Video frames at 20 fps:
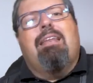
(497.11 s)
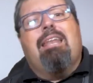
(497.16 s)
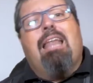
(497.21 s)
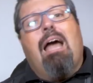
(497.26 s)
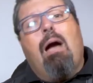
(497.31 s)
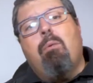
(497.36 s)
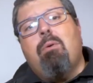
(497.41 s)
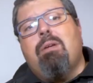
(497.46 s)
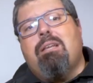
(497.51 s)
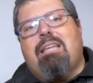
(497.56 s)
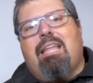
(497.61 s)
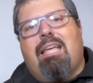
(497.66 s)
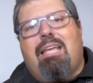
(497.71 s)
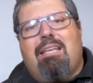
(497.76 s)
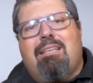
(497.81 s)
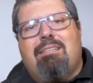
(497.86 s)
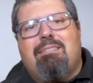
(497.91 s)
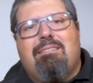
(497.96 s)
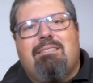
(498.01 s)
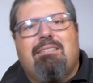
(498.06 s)

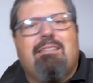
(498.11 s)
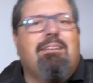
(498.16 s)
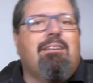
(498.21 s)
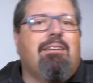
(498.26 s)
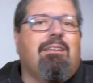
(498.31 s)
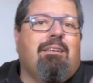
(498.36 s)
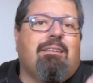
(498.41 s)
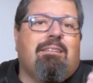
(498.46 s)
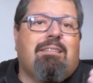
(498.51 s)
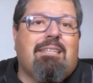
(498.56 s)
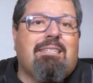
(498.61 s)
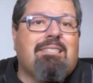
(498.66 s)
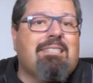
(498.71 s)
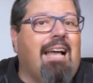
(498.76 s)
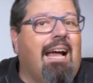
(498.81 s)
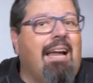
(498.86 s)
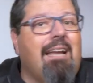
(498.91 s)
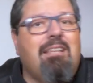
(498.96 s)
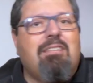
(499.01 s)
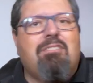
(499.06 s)
Nowadays,
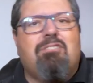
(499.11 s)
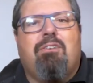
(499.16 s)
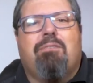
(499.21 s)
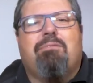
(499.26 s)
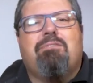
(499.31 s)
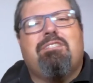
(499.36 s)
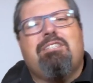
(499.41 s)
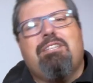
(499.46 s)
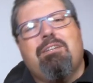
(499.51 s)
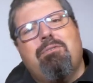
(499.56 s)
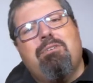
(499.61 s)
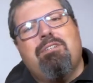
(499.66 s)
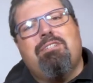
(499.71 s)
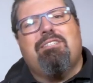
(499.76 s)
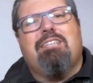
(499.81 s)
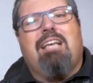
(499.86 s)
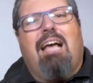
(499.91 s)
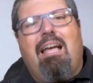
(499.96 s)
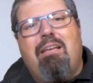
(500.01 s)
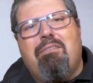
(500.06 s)
designers of
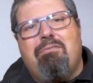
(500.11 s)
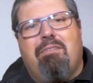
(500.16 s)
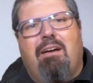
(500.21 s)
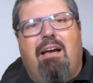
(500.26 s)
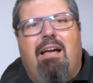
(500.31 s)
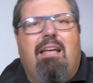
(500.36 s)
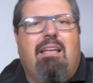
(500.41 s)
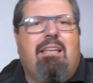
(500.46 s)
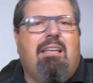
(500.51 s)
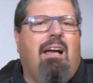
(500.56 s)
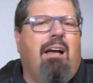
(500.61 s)
serious hi-fi